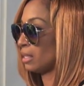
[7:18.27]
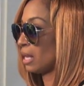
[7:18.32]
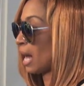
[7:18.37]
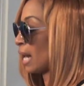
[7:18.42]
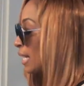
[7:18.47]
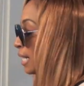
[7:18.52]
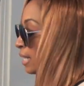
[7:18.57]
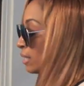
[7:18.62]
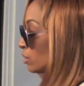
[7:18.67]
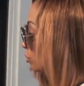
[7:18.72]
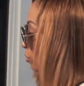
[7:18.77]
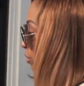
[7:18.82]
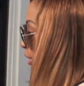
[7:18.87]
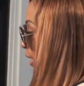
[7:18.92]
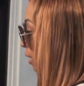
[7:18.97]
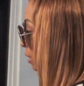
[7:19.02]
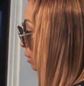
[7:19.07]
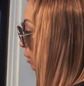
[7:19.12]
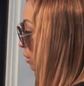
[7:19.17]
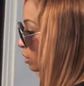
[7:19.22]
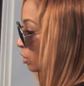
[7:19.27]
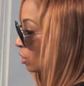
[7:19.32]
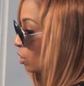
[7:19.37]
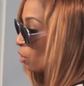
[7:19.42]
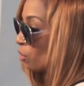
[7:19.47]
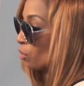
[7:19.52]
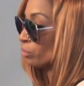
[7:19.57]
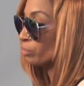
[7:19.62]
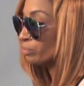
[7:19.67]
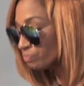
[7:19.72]
I can't do that.
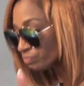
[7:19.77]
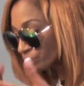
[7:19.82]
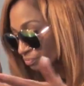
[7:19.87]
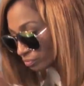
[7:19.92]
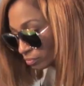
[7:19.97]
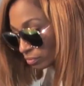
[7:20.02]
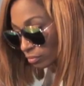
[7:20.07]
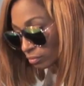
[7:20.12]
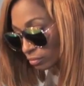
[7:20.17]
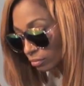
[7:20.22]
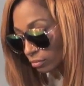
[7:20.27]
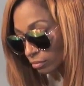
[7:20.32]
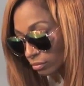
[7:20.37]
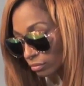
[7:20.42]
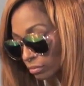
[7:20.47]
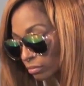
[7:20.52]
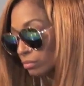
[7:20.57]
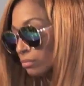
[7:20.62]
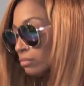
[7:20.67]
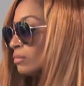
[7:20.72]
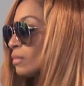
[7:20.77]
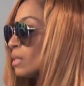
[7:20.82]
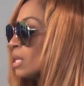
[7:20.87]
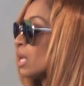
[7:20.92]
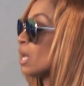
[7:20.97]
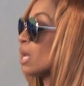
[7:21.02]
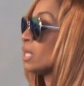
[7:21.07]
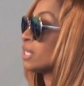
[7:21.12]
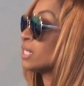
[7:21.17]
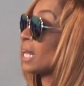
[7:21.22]
So,
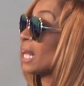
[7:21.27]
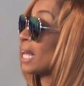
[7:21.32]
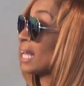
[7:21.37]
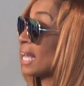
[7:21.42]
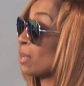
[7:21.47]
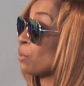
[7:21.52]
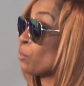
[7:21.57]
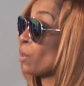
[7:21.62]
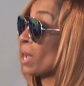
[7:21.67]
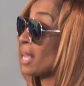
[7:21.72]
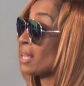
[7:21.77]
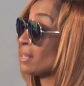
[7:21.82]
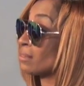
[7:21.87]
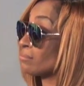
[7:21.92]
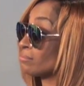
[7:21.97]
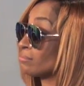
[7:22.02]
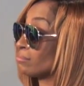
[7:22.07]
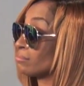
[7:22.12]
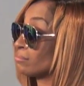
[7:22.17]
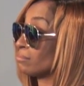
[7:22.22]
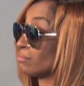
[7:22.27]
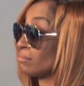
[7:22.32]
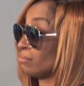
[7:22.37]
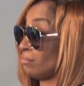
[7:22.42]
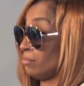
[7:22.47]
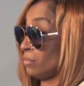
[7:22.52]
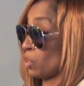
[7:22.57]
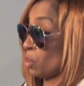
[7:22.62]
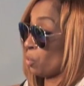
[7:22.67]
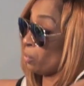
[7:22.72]
till I gain weight,
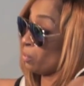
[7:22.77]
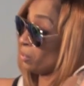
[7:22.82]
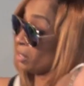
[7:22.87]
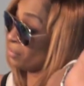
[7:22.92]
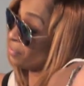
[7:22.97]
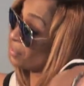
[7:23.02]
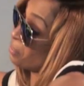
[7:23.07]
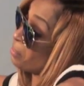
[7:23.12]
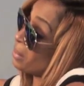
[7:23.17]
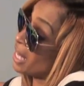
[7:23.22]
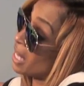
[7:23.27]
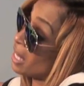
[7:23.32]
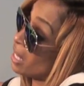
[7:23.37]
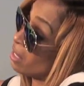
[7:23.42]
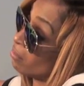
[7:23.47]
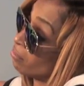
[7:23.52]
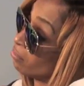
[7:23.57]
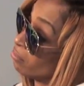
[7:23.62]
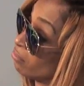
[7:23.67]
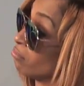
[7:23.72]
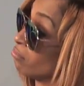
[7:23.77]
no booty for me.